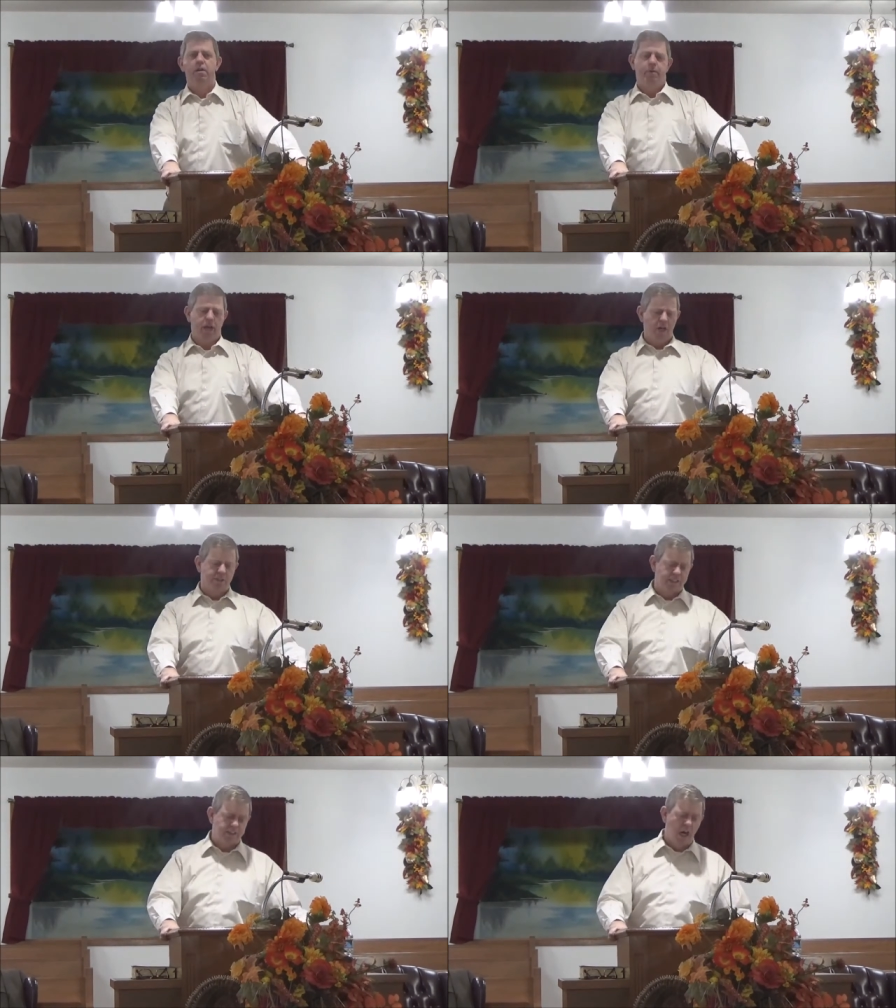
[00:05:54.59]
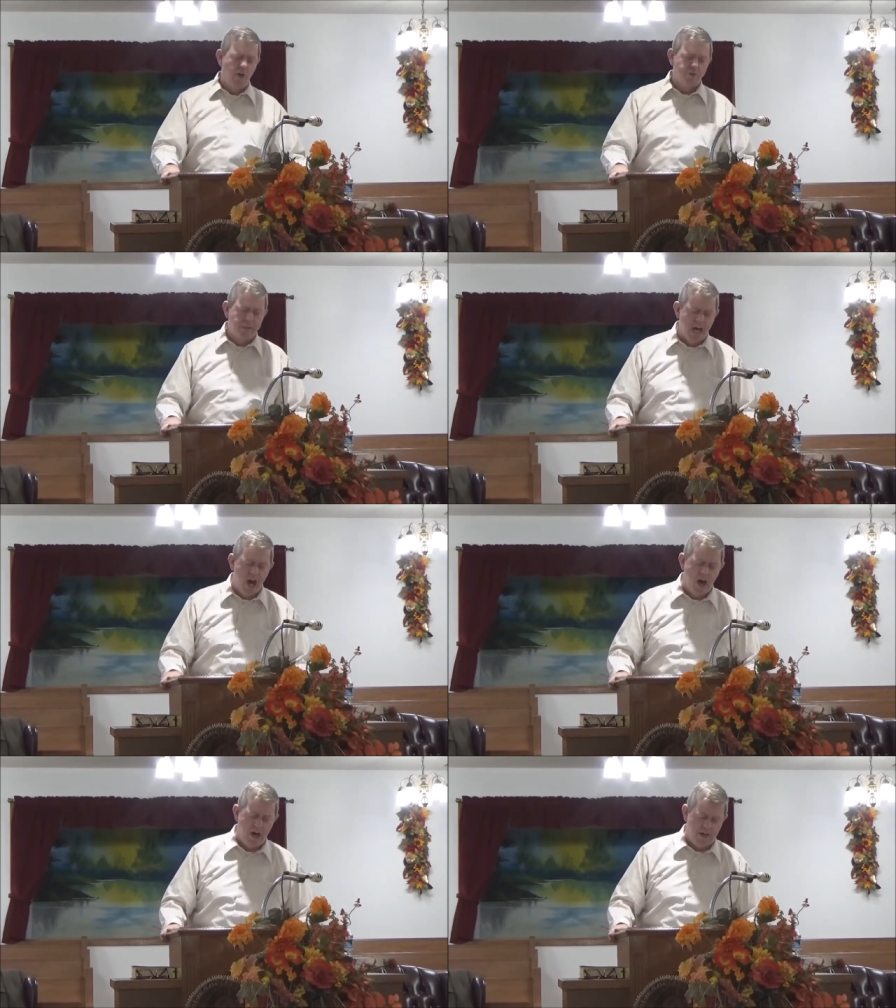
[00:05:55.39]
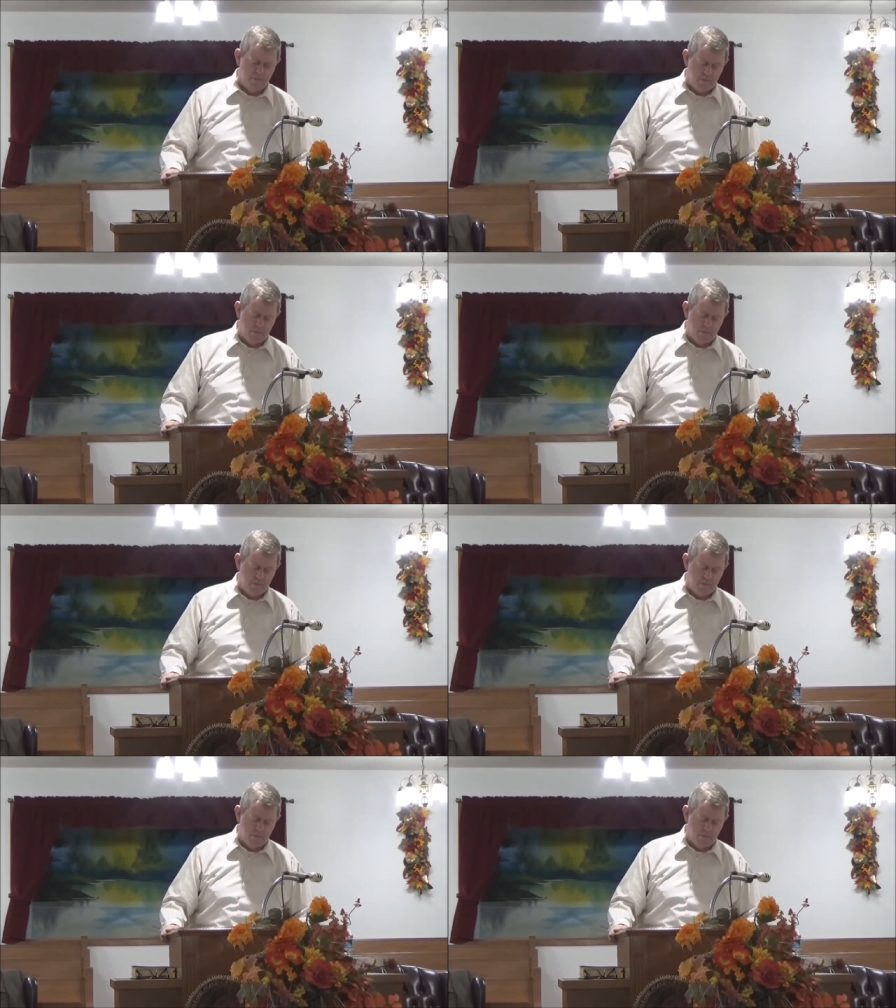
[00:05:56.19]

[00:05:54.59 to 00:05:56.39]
Because this goes beyond